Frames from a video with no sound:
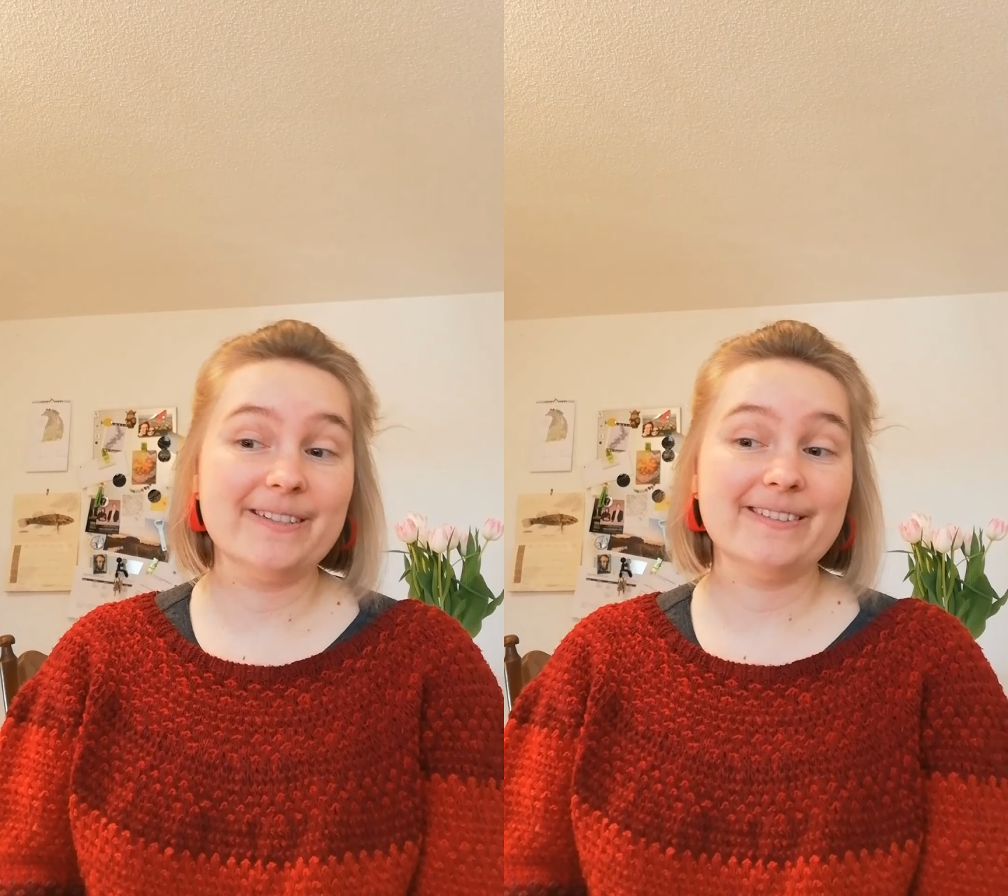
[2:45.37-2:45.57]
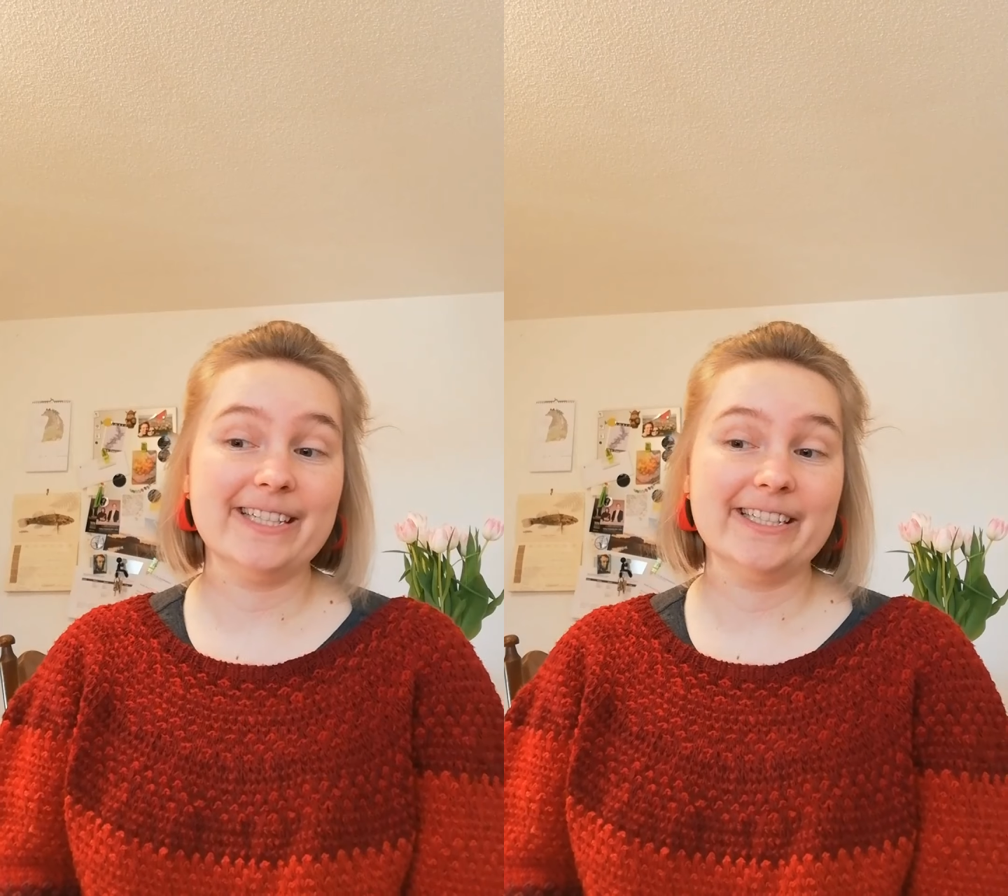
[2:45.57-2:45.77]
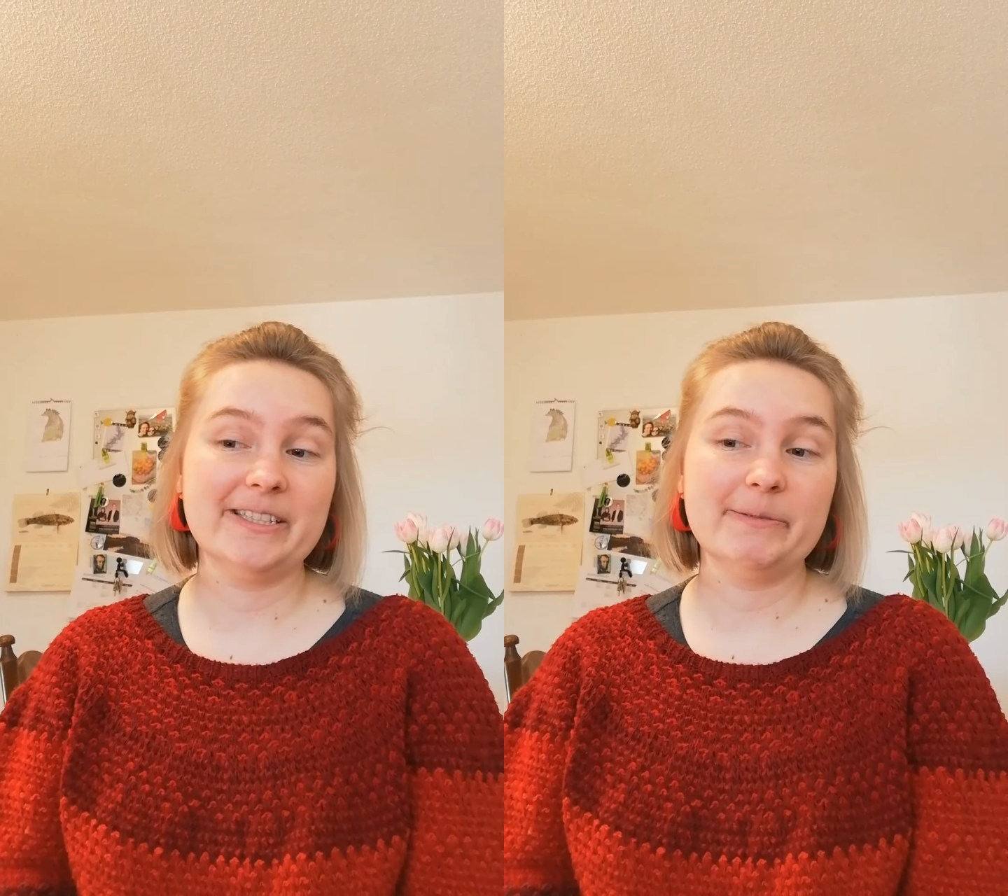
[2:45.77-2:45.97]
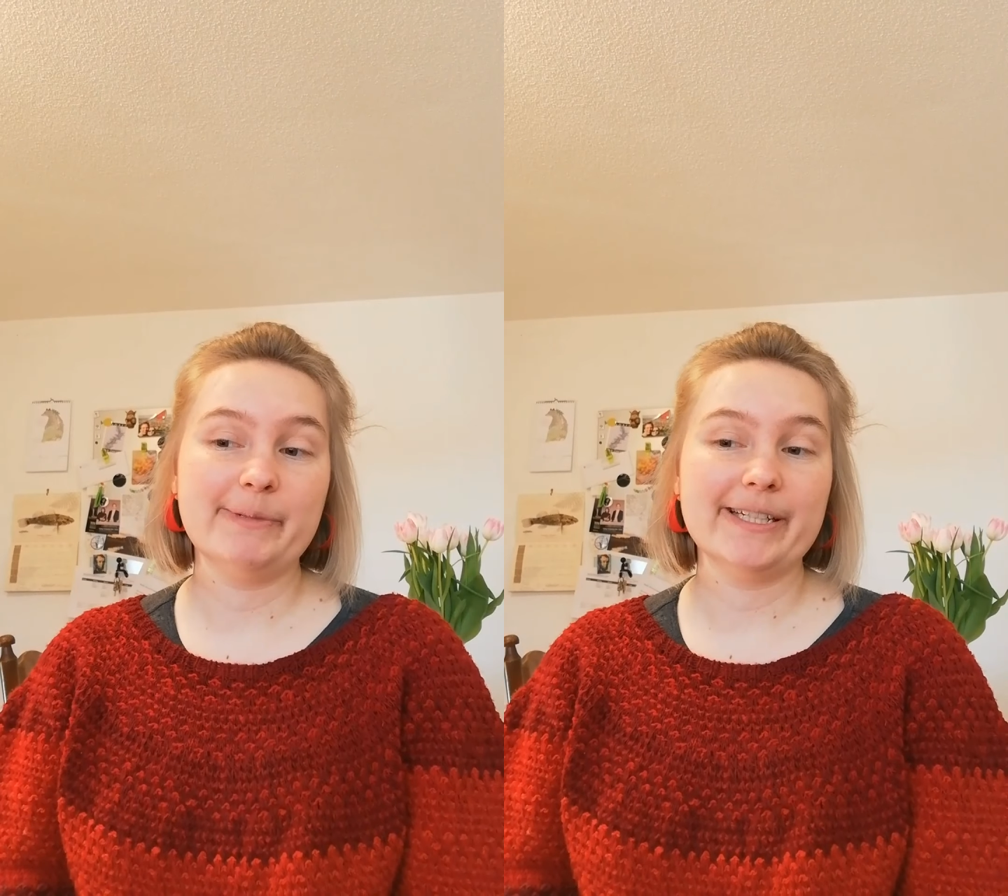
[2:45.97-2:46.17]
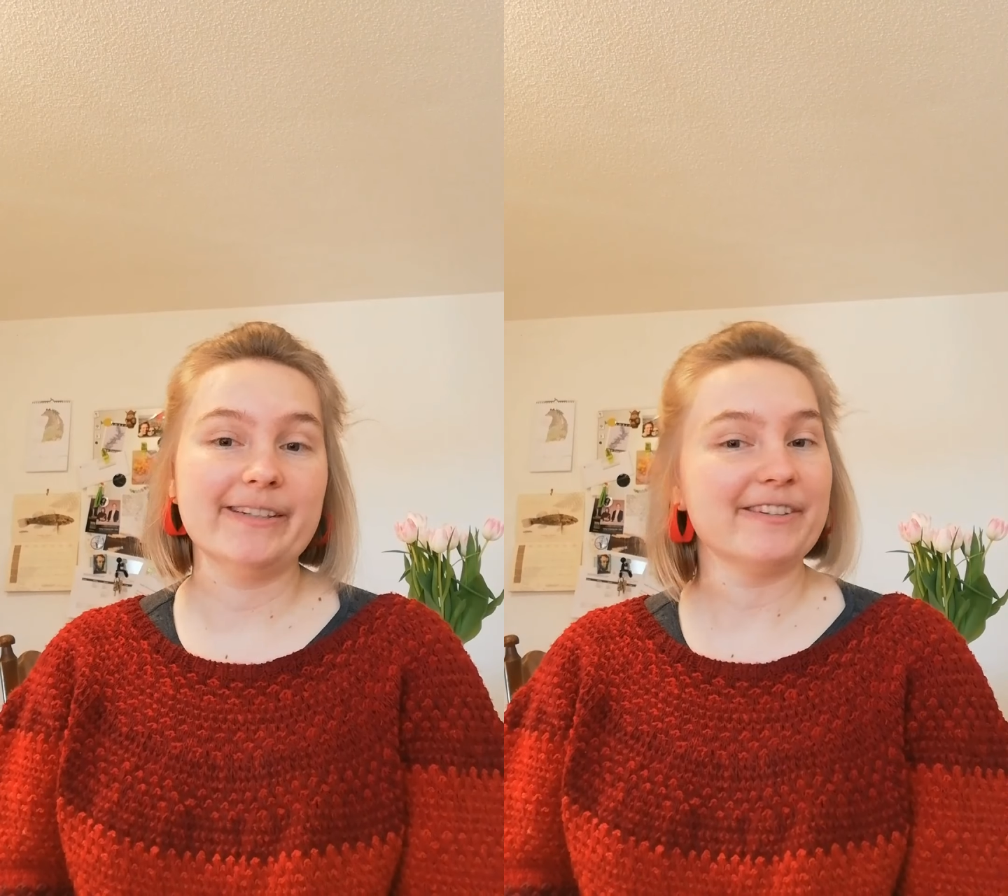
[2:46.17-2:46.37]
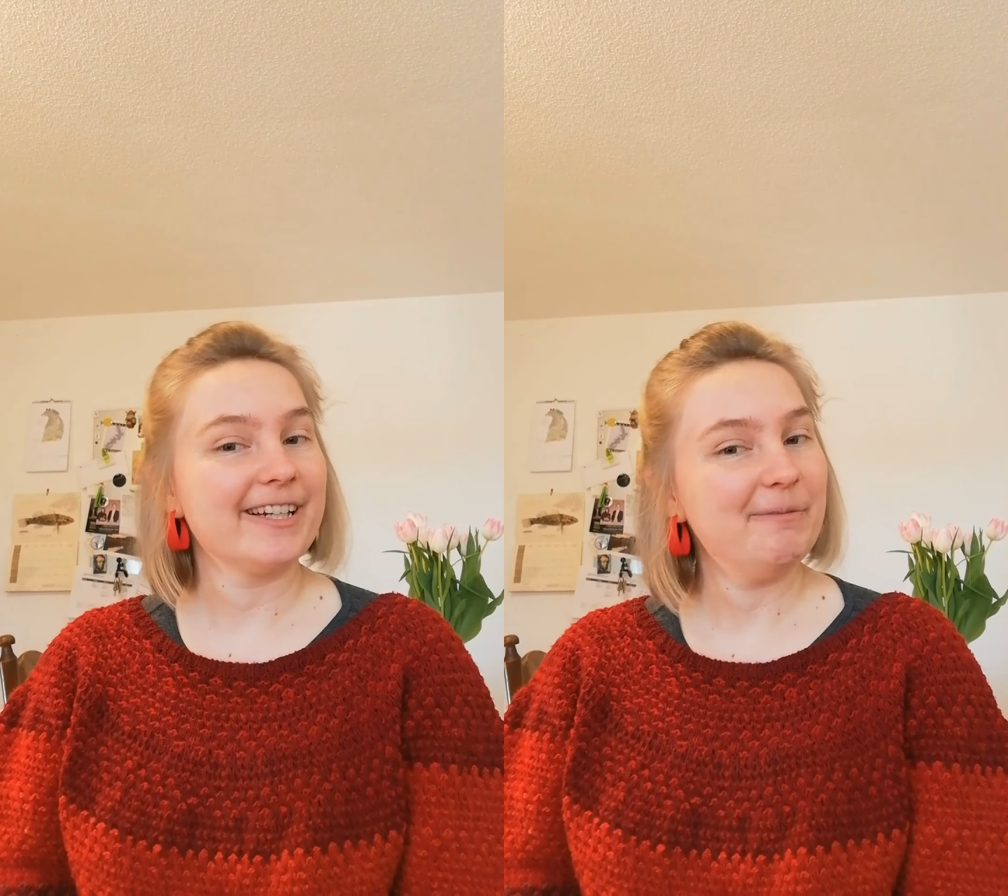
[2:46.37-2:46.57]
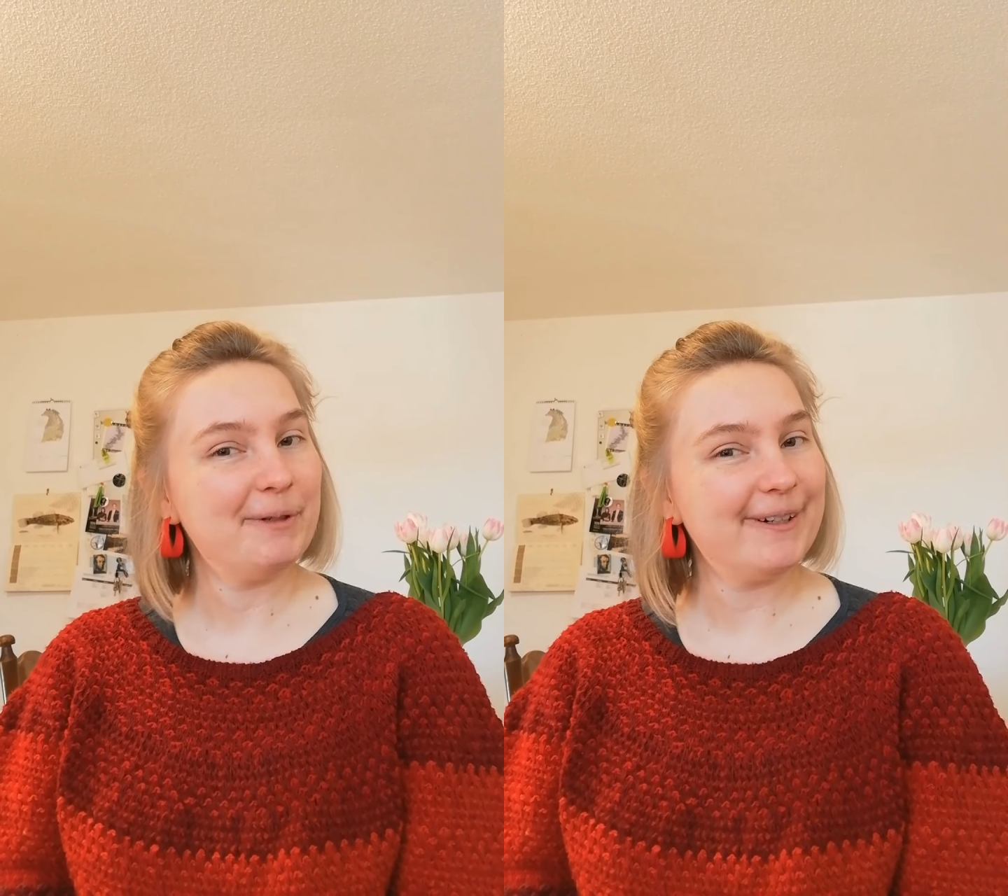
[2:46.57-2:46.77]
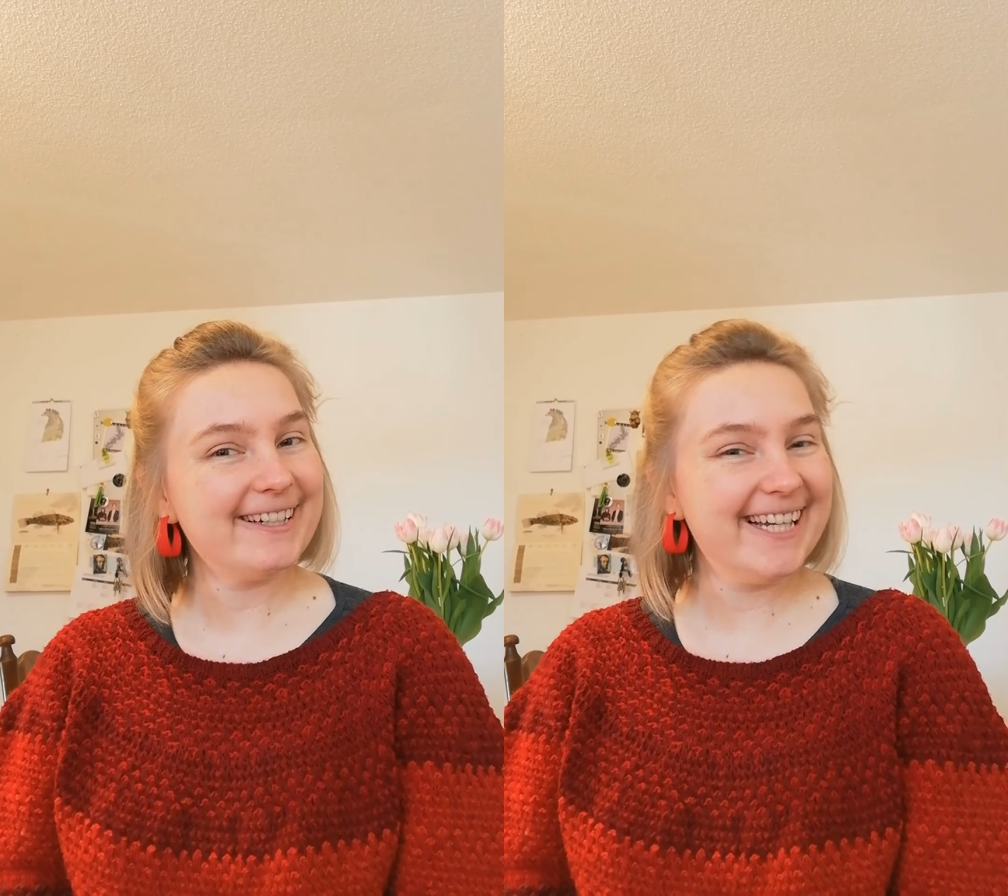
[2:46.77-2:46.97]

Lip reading: New Zealand, but not anymore.